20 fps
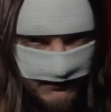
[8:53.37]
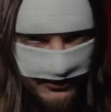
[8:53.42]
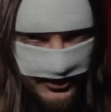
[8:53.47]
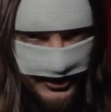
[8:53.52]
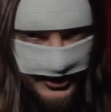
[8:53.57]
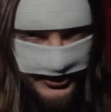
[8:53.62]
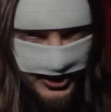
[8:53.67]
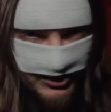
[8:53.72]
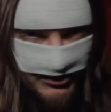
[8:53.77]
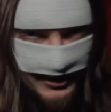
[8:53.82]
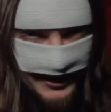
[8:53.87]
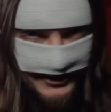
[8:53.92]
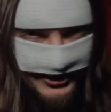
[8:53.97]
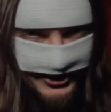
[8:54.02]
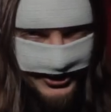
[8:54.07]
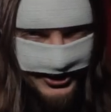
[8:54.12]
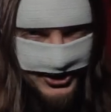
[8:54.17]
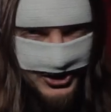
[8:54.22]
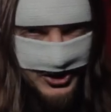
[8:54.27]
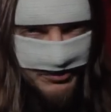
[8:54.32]
The
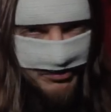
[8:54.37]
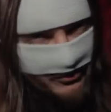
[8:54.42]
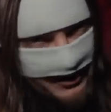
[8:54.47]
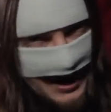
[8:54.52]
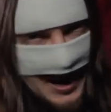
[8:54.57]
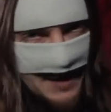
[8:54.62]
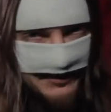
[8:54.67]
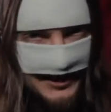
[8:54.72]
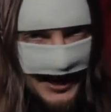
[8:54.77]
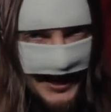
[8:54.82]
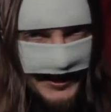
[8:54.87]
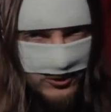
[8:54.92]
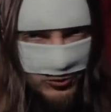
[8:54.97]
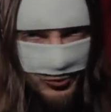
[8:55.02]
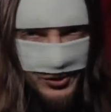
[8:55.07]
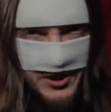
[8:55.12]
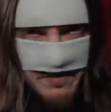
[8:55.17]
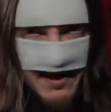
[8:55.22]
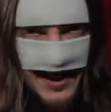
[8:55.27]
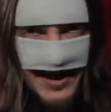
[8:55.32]
director's Prom Night
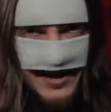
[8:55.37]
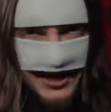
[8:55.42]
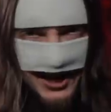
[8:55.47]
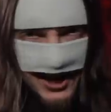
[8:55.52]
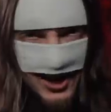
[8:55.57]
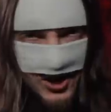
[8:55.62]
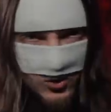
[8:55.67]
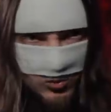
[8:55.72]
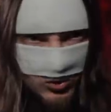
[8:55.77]
remake